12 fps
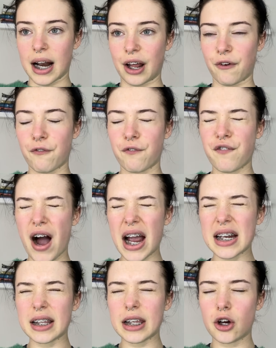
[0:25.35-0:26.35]
and I
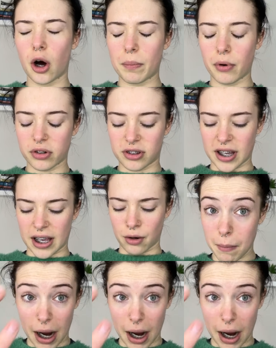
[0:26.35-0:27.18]
finally got booked in.